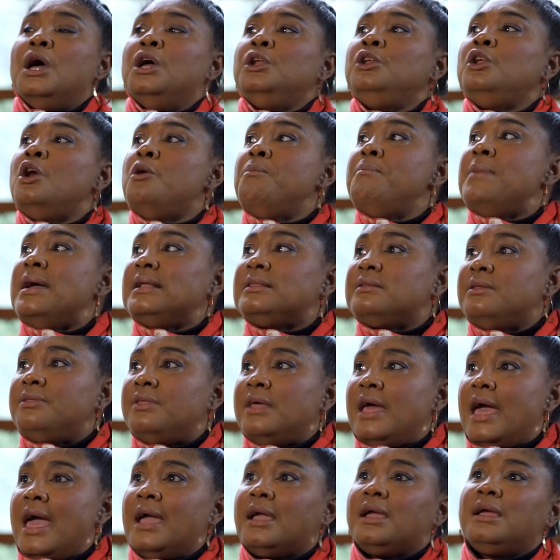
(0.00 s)
No matter
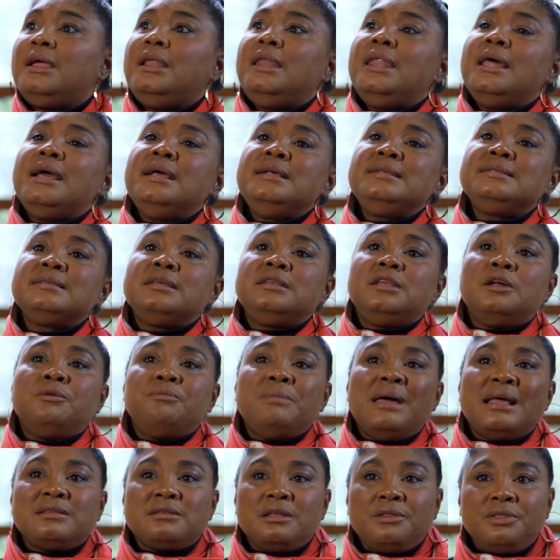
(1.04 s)
the accolades and no
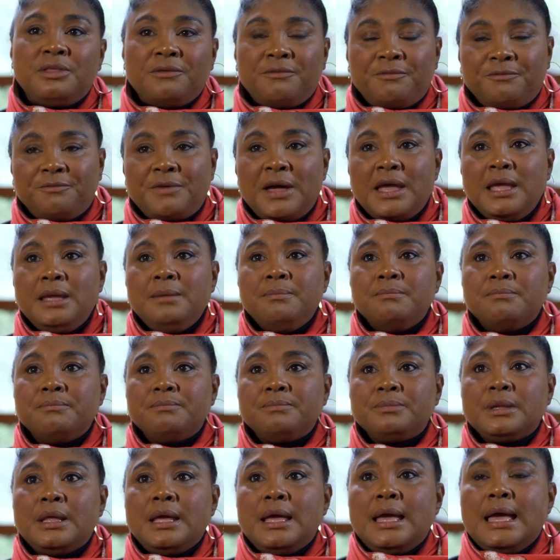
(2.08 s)
matter the fame,
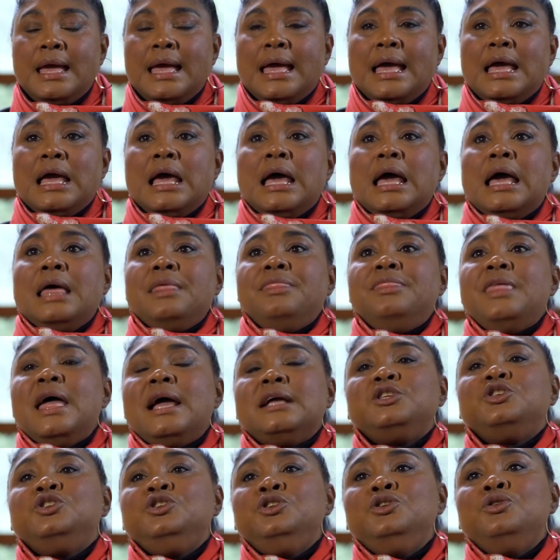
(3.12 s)

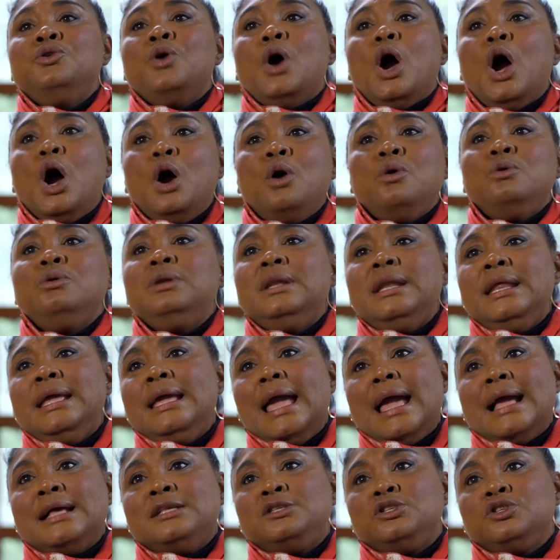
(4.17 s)
that you only
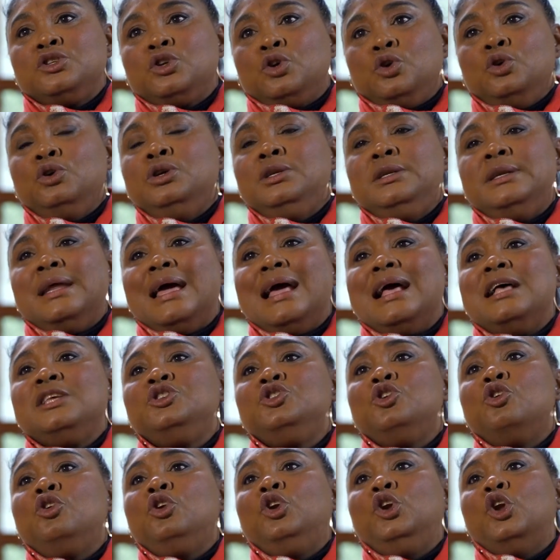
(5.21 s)
as good
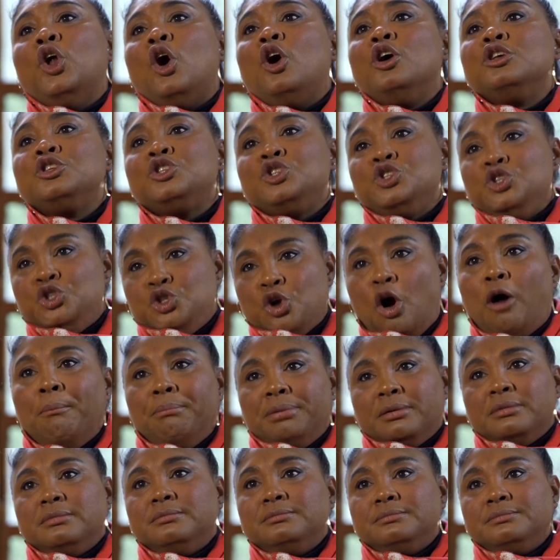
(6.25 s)
as your last
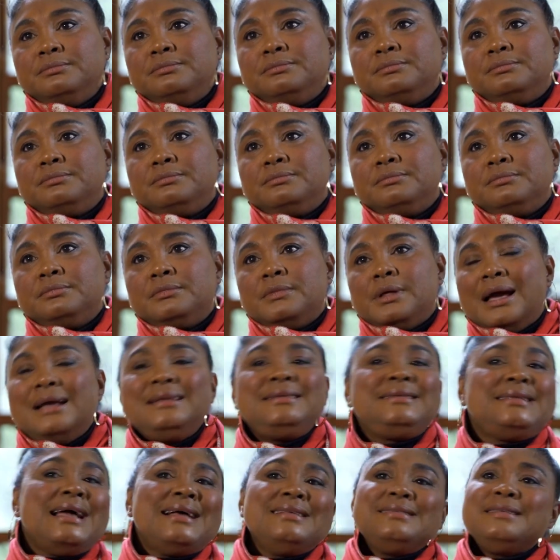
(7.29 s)
job.
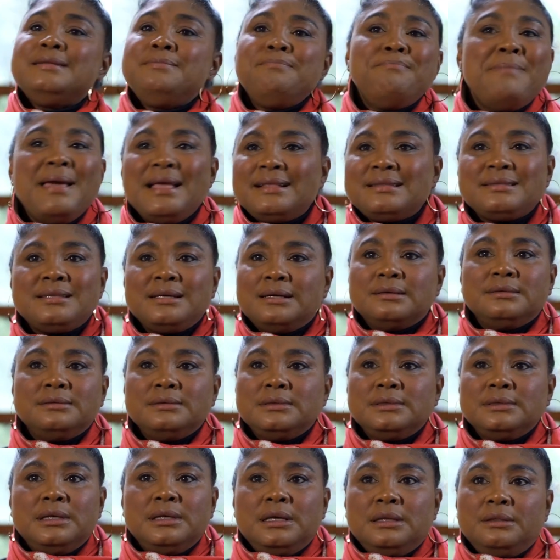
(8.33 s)
It doesn't matter
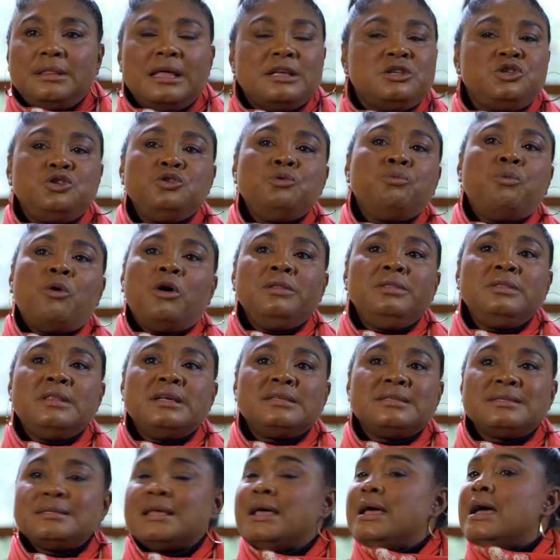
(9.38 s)
that you won
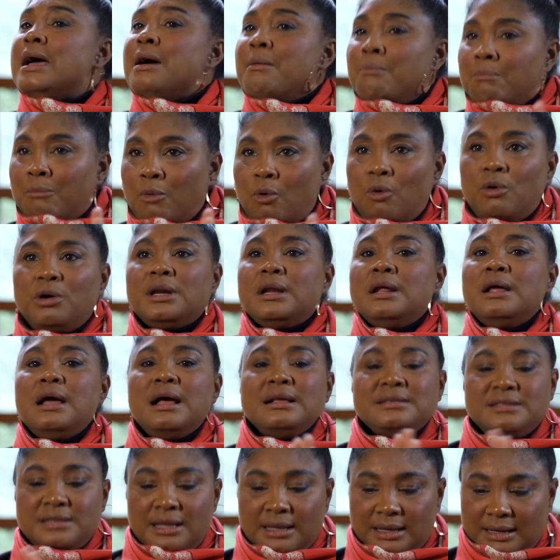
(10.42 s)
this. Môre
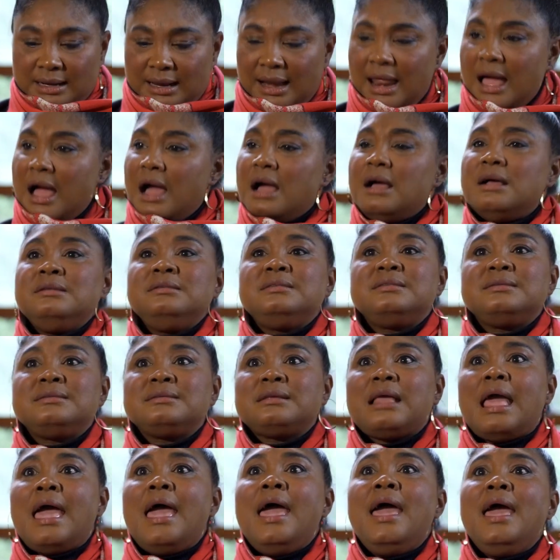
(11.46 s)
as jy klaar
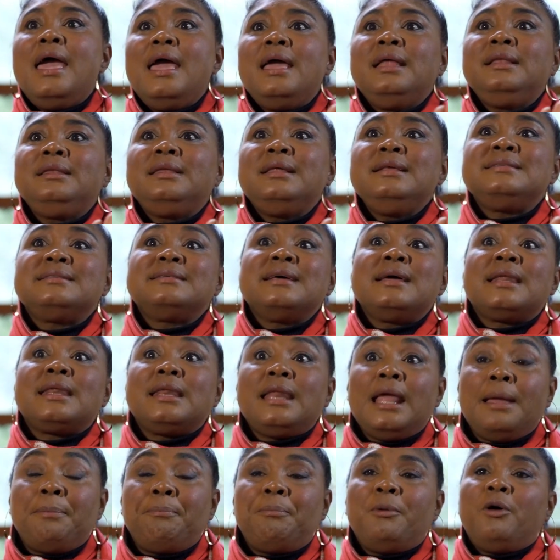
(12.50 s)
is and it's a
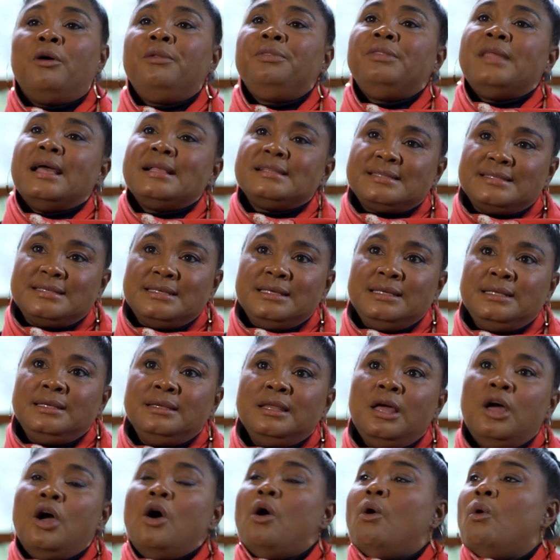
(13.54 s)
wrap on that
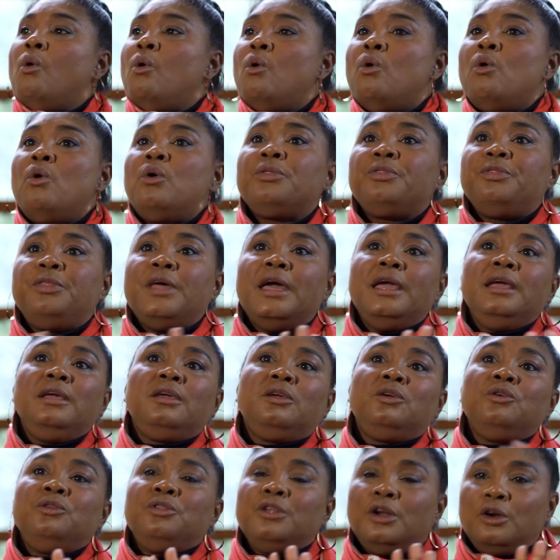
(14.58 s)
scene, or
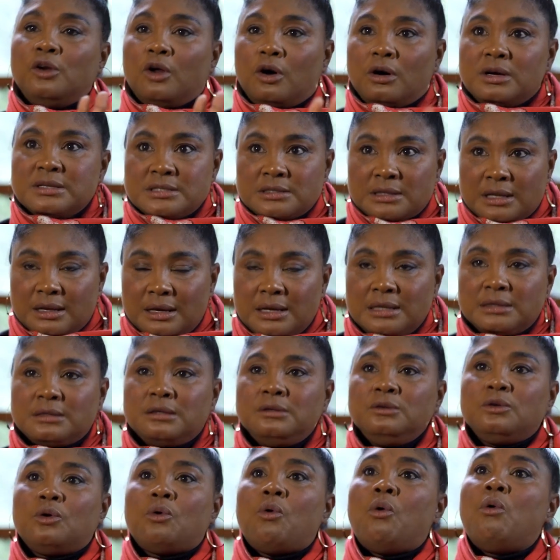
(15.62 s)
thank you, the last
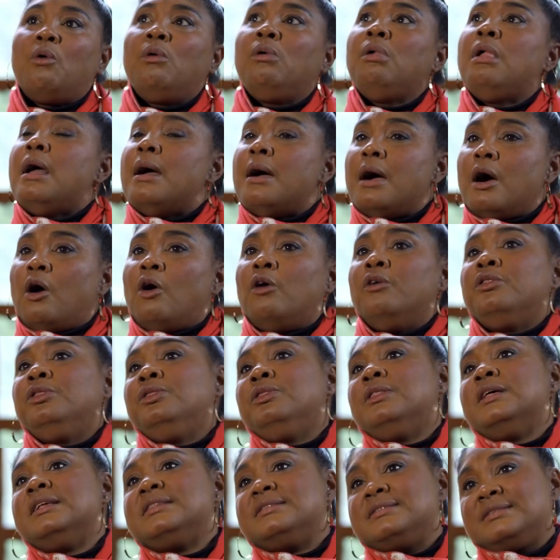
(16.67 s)
curtain call
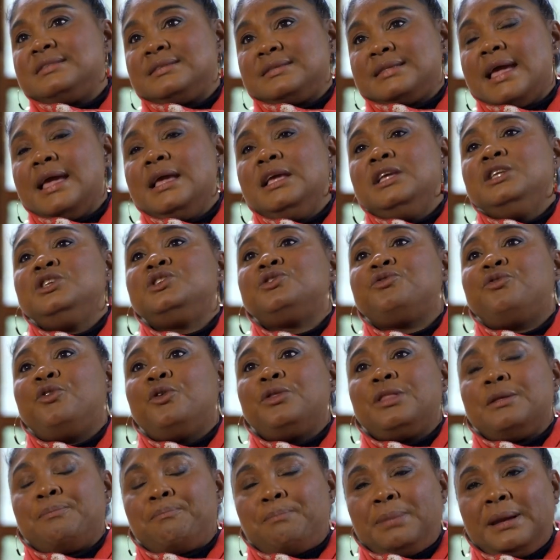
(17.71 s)
on the stage for
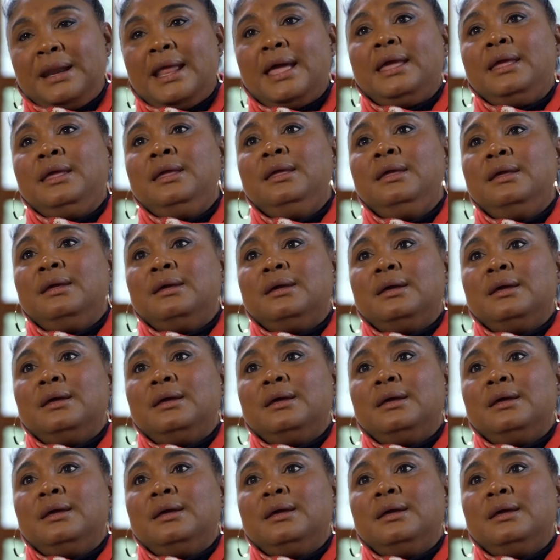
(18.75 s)
the play,